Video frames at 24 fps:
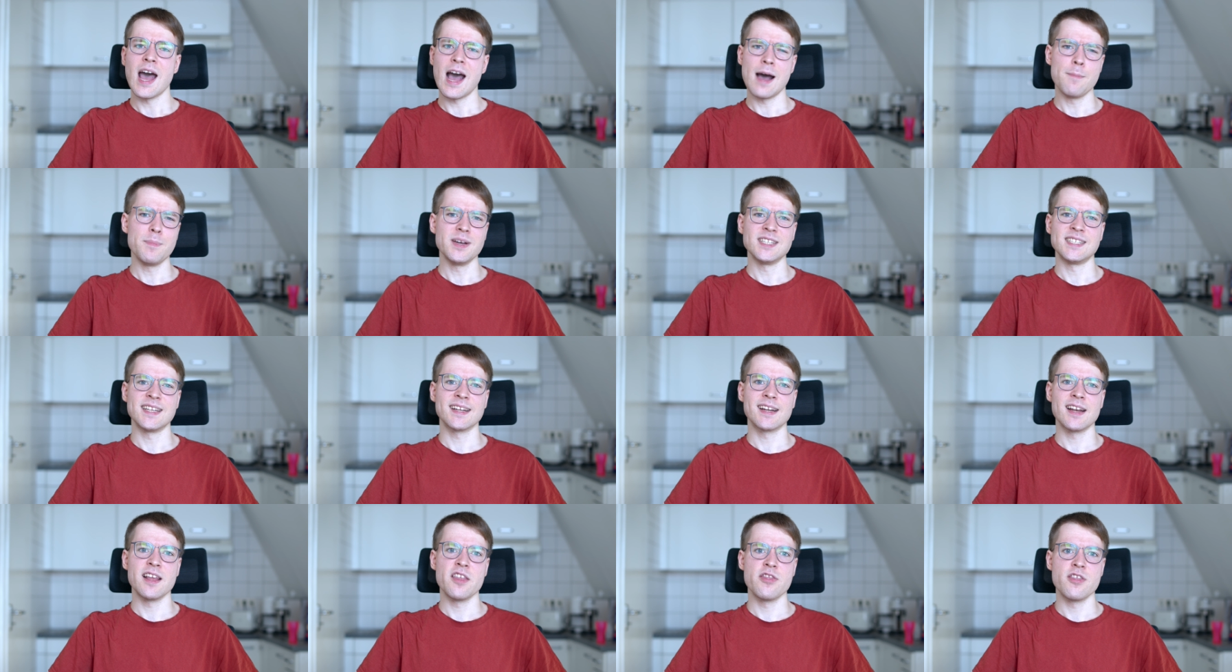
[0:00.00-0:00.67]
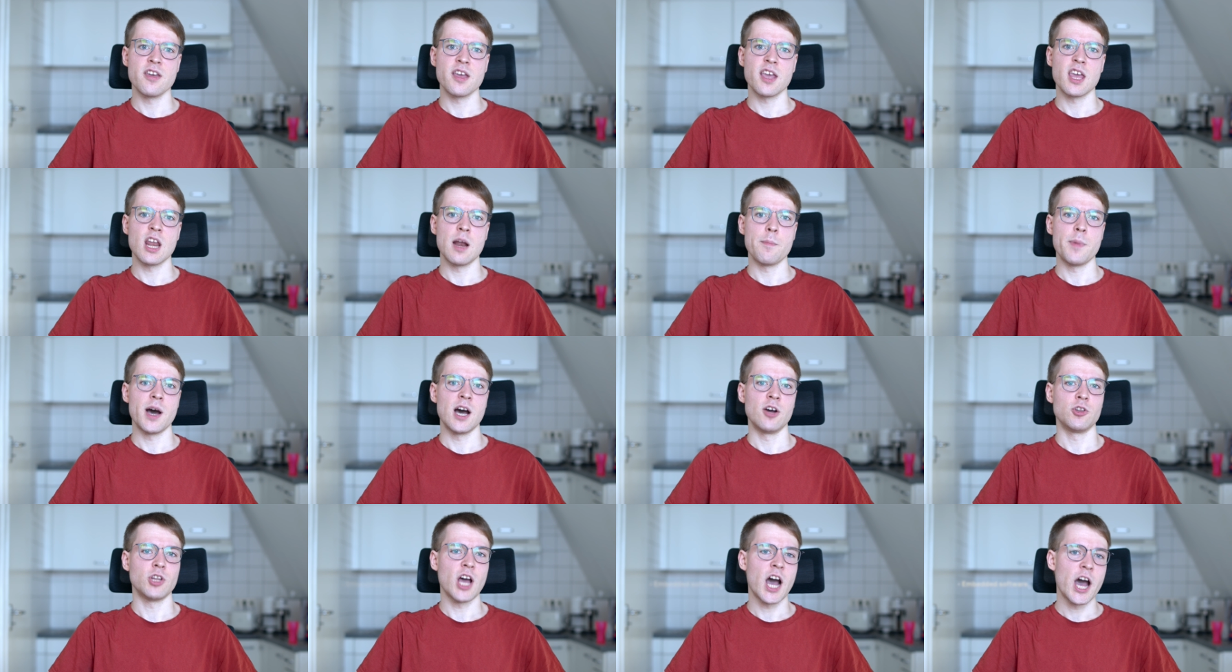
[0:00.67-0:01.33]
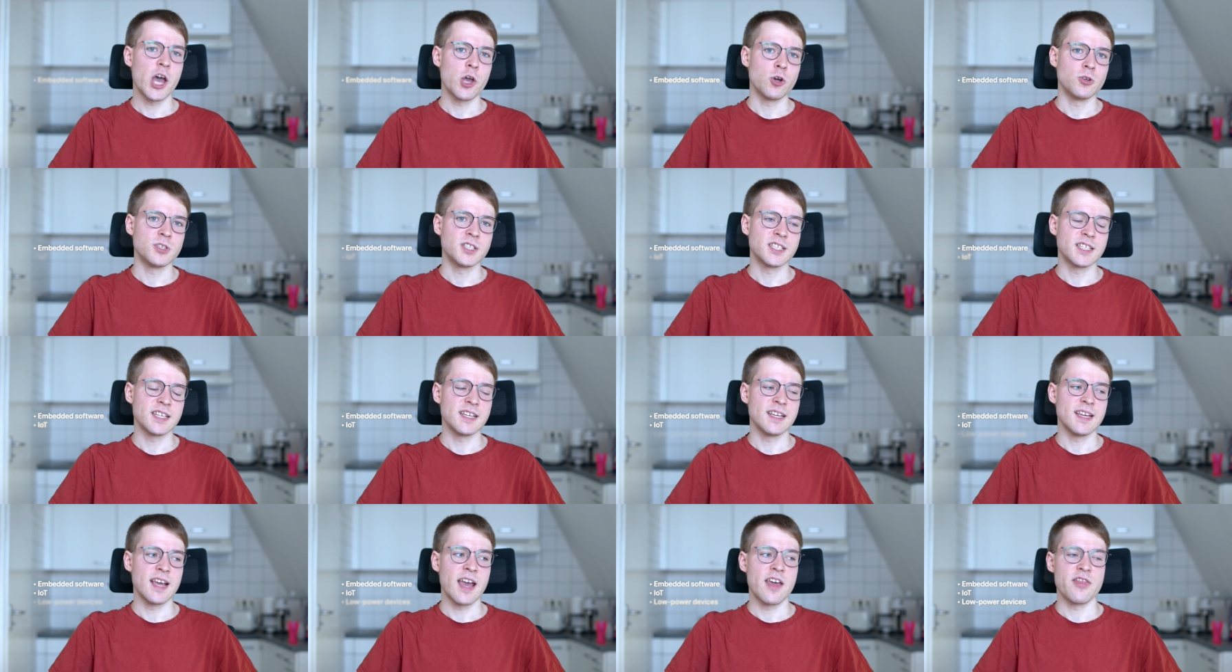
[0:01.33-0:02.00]
I'm basically thinking about
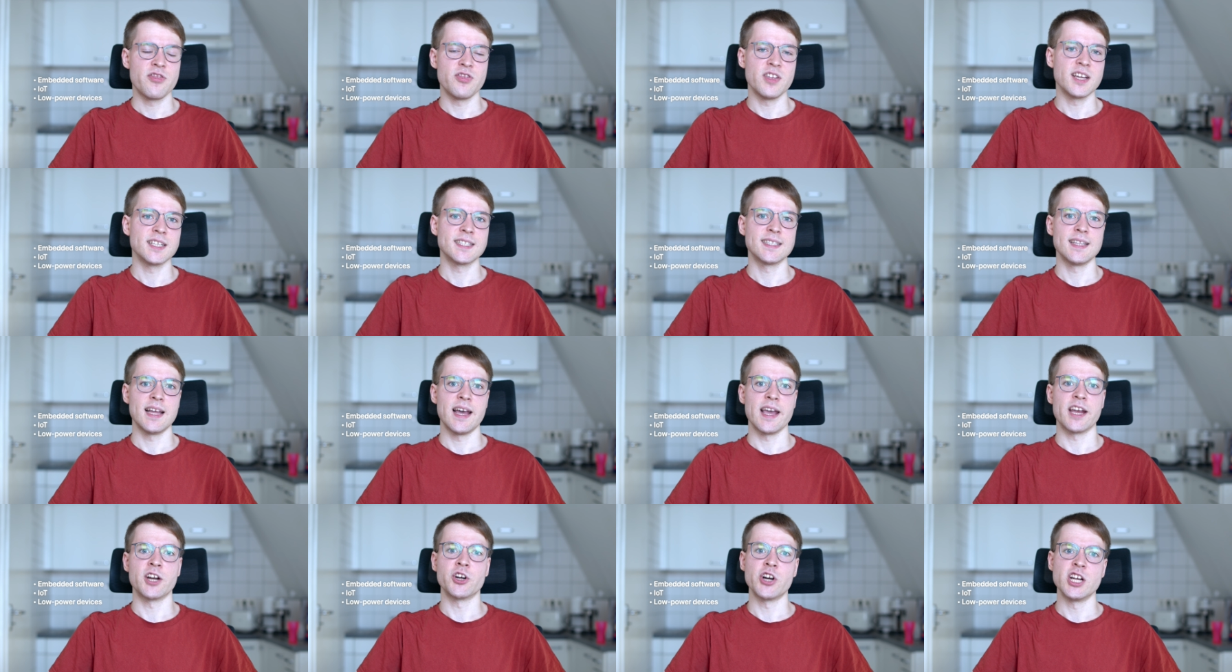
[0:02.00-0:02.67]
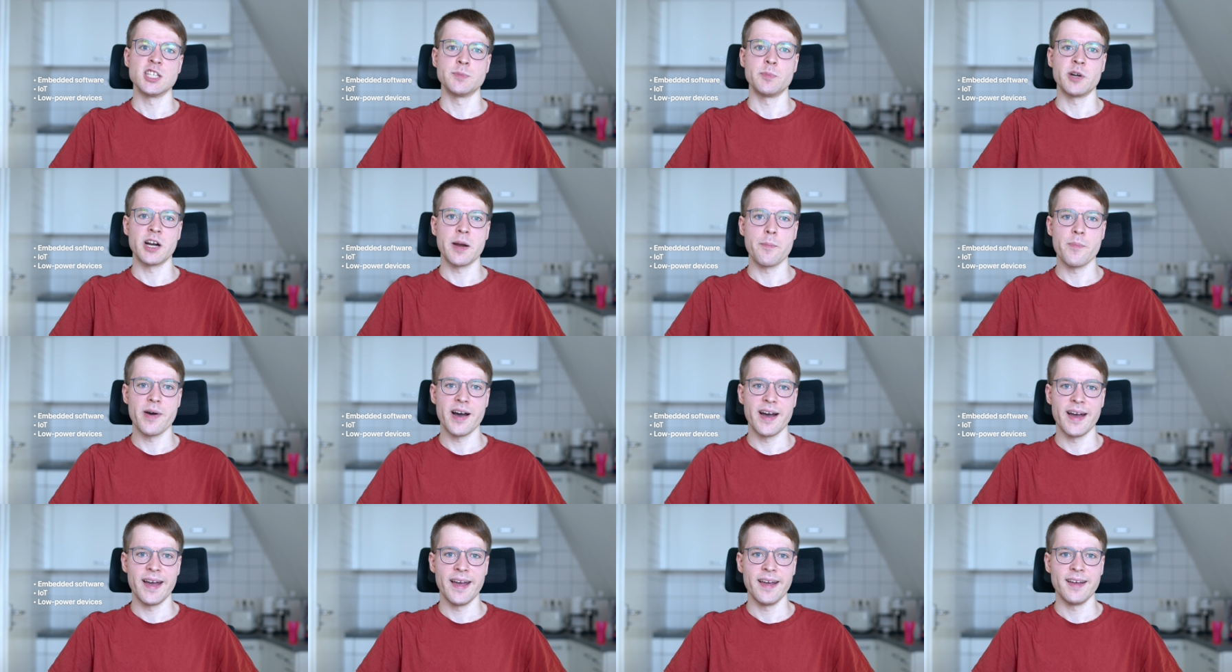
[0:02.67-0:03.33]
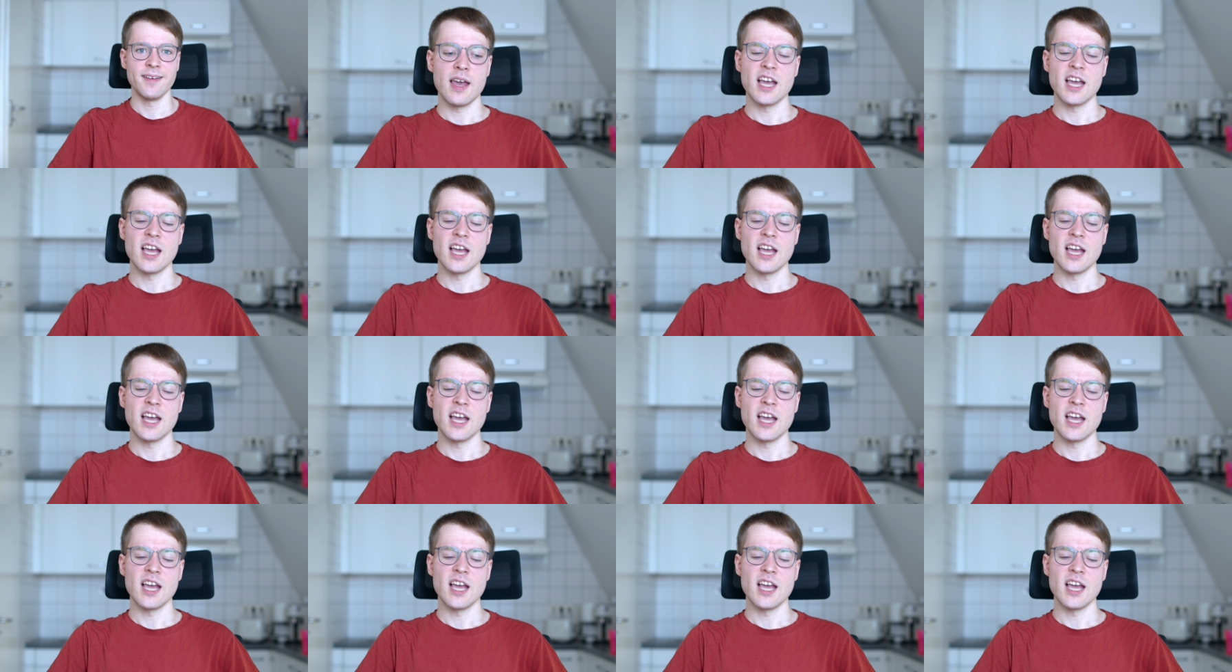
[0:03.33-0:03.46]
IoT and things like Raspberry Pi.